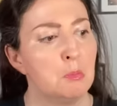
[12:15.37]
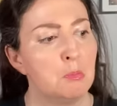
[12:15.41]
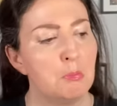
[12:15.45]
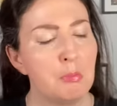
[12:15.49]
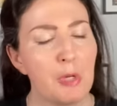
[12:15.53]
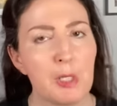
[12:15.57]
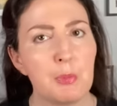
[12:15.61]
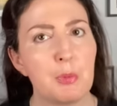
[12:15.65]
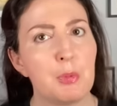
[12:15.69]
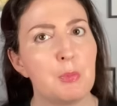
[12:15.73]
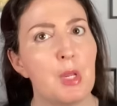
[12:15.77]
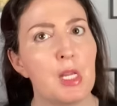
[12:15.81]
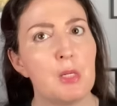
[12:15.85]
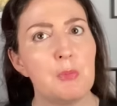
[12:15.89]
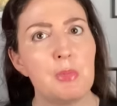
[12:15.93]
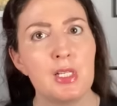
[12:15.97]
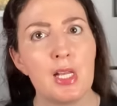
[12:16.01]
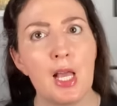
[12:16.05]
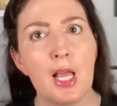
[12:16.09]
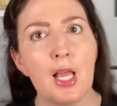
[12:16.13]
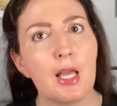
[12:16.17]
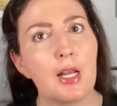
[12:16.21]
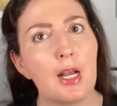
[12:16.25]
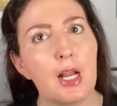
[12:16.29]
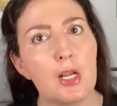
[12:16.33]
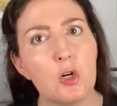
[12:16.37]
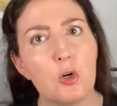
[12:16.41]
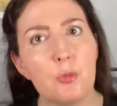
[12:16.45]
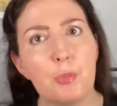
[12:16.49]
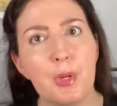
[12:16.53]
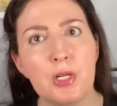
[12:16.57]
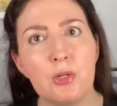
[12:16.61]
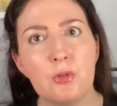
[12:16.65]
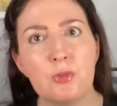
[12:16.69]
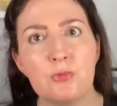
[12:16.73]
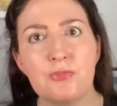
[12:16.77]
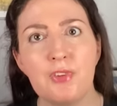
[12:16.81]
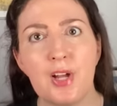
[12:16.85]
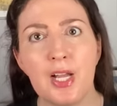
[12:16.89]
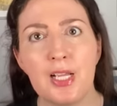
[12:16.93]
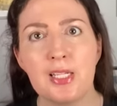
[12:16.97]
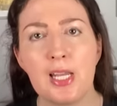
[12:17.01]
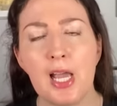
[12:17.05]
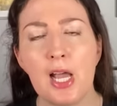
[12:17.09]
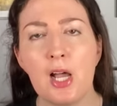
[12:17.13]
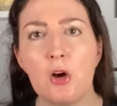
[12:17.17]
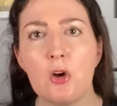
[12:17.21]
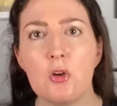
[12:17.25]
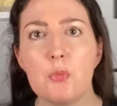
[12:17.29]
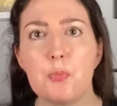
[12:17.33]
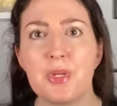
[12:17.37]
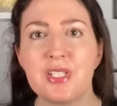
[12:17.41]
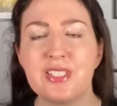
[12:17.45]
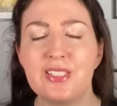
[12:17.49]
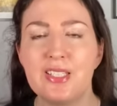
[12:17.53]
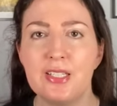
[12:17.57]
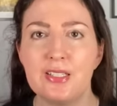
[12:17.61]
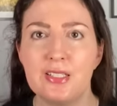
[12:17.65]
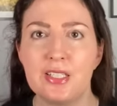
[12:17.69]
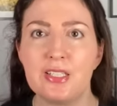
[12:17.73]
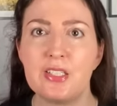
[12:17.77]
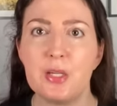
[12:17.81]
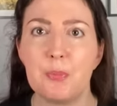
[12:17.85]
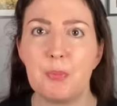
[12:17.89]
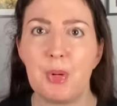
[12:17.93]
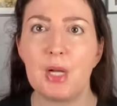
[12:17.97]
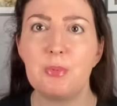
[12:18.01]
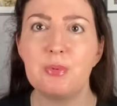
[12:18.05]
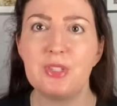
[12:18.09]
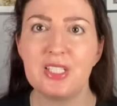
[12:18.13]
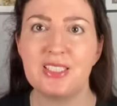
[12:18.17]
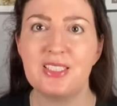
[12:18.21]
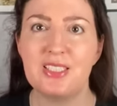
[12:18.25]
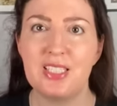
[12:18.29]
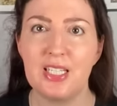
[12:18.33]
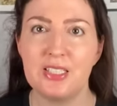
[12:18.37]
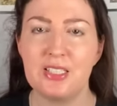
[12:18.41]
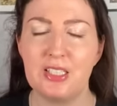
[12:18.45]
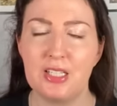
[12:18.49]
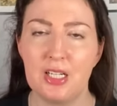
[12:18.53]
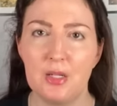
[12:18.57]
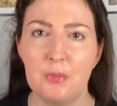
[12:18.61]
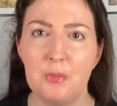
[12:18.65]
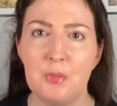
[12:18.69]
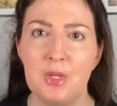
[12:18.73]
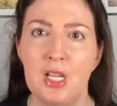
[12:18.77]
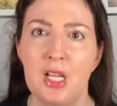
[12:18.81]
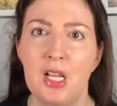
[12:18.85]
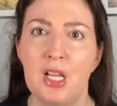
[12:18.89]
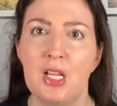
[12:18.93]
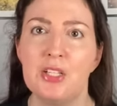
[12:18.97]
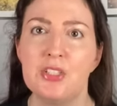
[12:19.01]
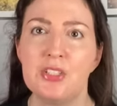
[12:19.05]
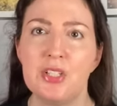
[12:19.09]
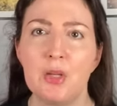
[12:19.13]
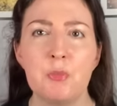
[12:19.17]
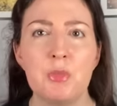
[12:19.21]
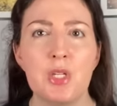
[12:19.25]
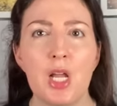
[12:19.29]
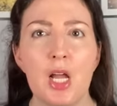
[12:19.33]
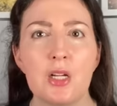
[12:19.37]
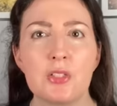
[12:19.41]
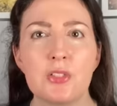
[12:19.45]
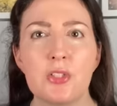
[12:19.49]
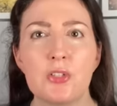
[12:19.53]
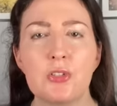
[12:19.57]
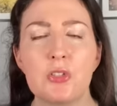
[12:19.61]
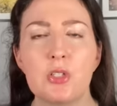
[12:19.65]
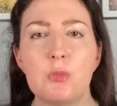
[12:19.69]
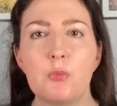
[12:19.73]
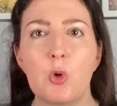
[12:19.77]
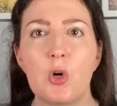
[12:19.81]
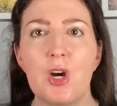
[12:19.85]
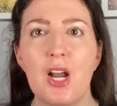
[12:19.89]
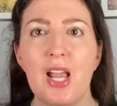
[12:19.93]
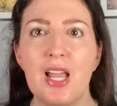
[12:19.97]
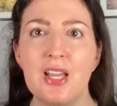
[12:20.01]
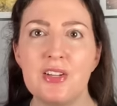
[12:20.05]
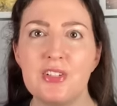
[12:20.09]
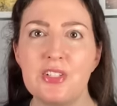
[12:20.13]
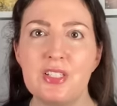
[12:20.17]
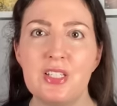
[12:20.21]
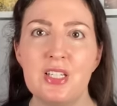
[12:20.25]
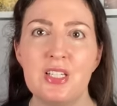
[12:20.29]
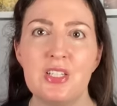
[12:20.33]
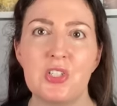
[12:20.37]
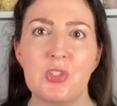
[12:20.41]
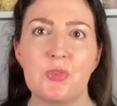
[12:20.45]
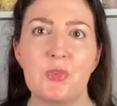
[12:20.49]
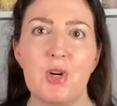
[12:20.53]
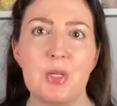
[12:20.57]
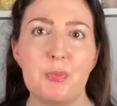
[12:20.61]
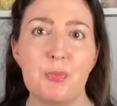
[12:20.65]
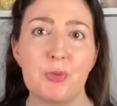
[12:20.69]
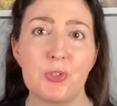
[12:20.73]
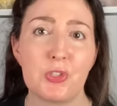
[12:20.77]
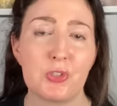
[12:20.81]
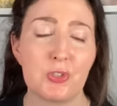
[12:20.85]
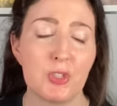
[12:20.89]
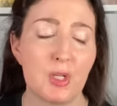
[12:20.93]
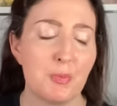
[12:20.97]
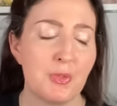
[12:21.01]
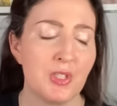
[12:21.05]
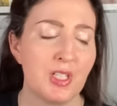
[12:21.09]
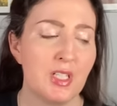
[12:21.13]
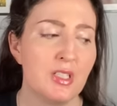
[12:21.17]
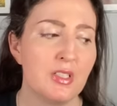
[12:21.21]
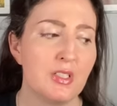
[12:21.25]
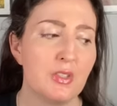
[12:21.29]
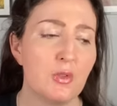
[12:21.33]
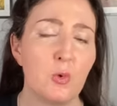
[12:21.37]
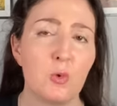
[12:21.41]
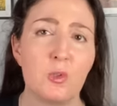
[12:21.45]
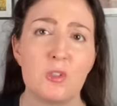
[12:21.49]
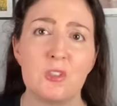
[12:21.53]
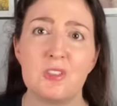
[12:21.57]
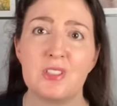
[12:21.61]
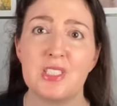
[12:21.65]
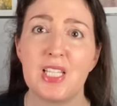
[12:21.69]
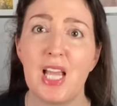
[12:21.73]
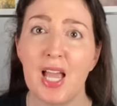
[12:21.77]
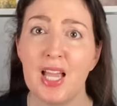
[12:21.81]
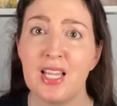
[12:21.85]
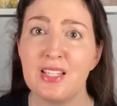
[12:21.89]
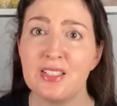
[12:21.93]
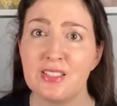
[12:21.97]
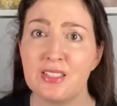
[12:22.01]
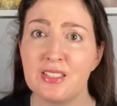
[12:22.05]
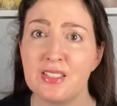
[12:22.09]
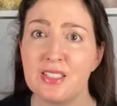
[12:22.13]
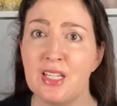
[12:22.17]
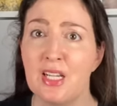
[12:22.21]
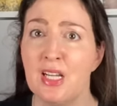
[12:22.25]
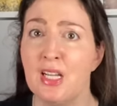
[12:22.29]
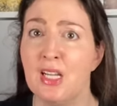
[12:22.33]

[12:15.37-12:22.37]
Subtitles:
Maybe, maybe not. I hope I don't find out. But since it's a public system, some doctors are more hesitant to write prescriptions and order tests.